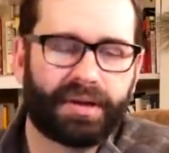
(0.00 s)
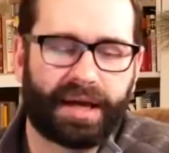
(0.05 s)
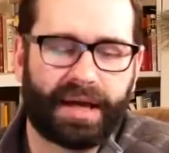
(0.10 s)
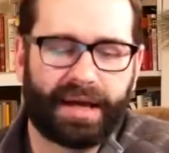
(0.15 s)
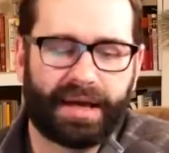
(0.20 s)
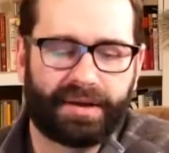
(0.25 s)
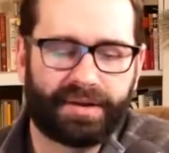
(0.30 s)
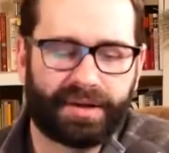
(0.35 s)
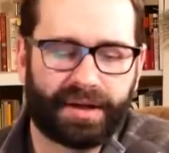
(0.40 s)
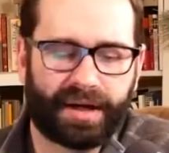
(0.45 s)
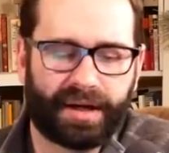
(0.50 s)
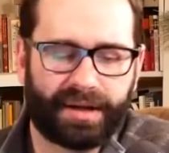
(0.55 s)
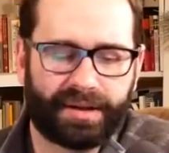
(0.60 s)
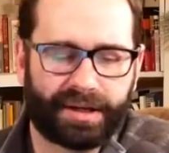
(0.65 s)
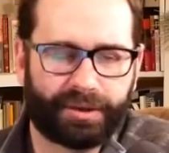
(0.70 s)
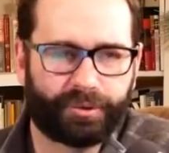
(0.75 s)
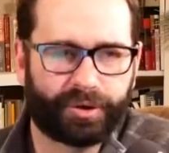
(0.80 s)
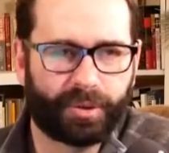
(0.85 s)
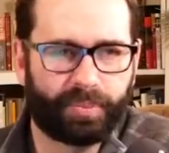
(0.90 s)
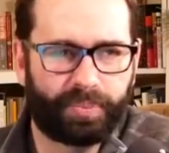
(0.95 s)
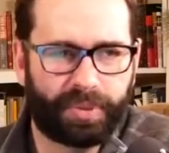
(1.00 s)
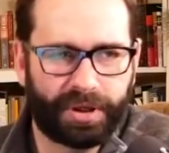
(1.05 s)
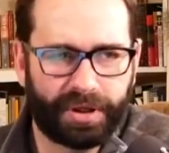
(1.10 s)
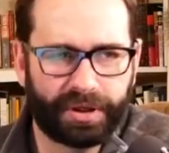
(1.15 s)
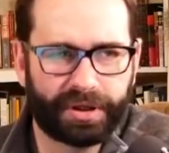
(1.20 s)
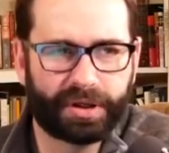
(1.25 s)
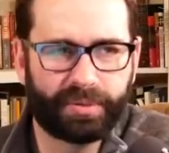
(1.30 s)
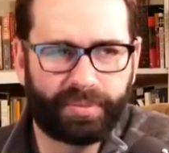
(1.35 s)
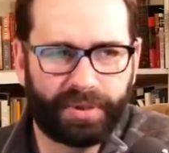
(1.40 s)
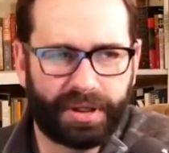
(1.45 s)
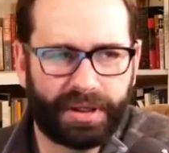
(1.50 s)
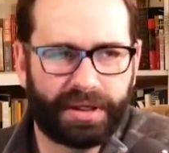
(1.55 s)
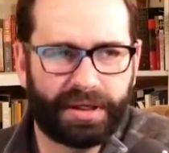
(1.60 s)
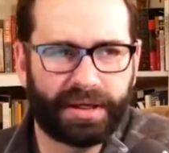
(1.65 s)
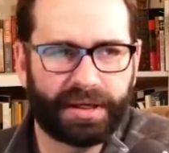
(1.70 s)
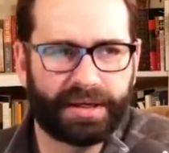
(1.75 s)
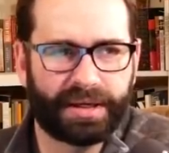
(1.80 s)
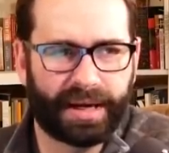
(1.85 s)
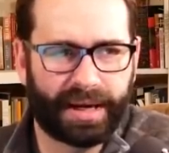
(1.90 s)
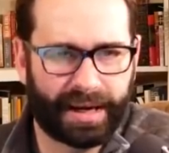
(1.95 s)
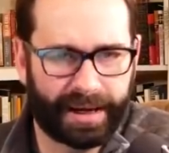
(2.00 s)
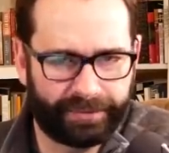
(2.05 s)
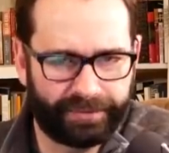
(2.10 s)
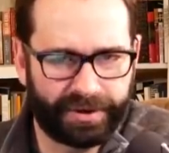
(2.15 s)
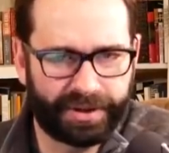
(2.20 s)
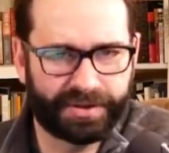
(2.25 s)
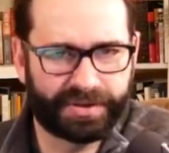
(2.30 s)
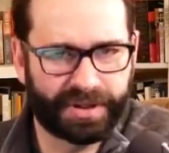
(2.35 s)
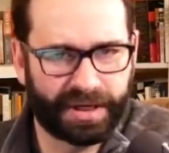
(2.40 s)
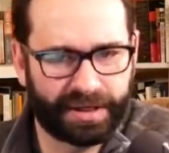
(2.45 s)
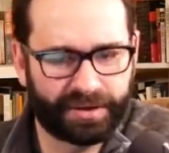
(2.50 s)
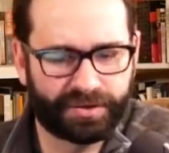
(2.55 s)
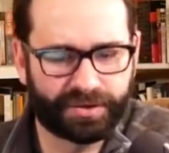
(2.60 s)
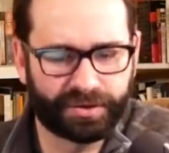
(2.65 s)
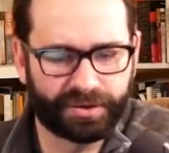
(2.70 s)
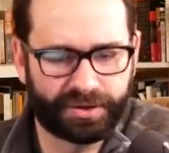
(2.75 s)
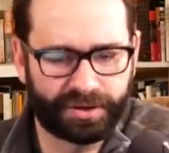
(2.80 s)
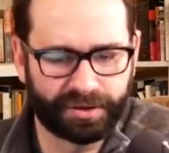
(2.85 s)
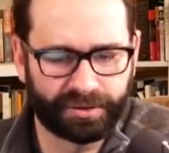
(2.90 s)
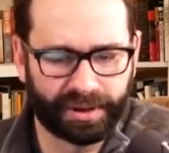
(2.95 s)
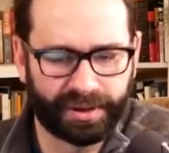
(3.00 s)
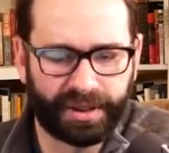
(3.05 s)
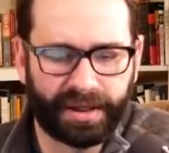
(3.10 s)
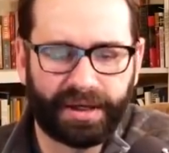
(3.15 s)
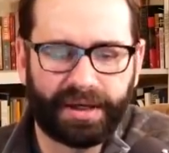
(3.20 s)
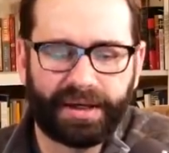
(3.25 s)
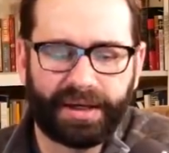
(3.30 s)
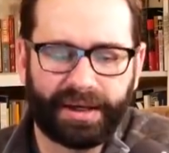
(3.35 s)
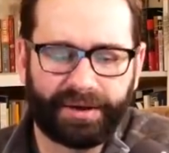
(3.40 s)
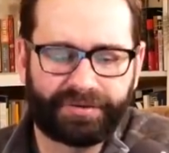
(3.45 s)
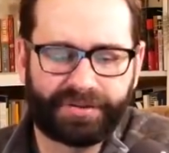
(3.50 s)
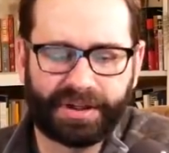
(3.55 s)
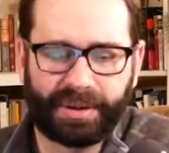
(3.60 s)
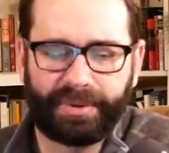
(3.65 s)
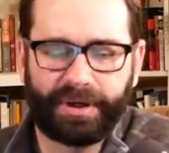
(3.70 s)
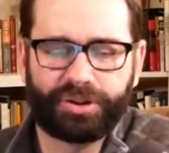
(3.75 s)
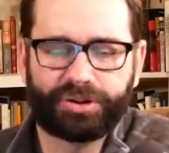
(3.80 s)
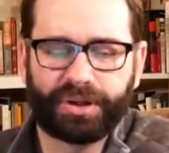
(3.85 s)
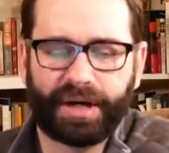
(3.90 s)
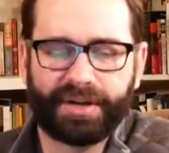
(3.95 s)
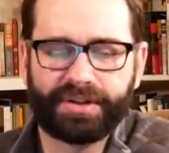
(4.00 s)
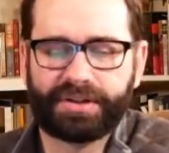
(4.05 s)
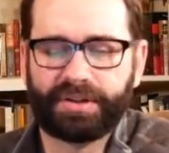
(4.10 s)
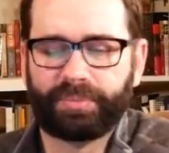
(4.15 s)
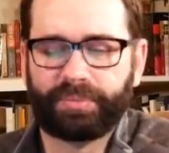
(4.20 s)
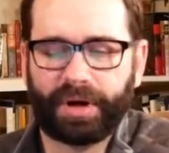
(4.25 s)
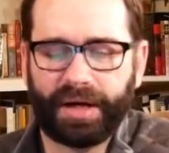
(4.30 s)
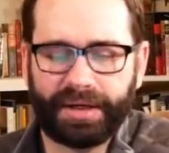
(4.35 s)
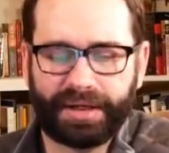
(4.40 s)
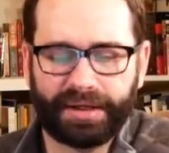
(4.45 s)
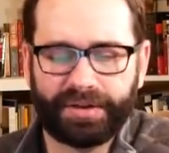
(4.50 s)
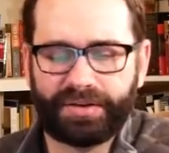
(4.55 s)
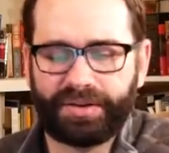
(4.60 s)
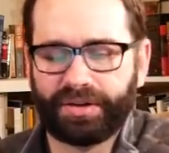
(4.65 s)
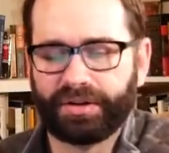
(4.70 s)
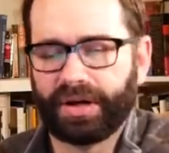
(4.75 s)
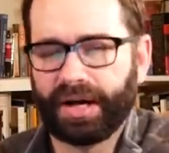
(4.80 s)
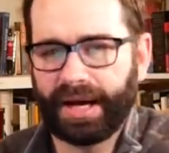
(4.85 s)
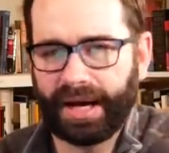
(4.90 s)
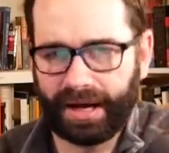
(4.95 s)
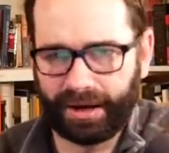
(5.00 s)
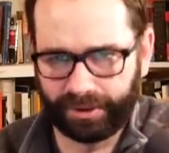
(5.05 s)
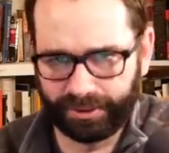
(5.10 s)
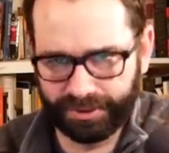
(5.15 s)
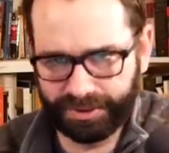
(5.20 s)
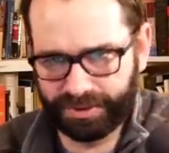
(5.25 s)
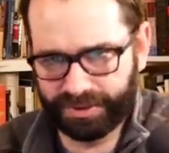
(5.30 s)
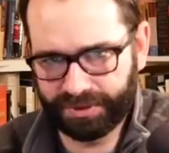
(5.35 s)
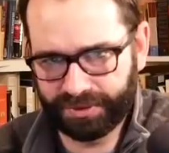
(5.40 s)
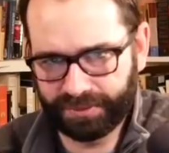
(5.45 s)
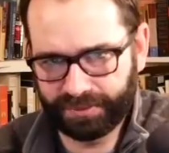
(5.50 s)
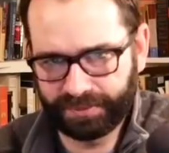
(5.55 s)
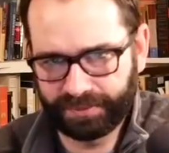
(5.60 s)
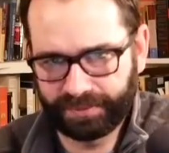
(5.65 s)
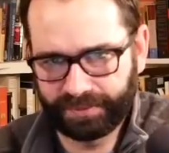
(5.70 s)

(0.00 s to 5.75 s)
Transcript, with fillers: And uh, there would appear to be an obvious answer to it. If somebody tries to break into your house,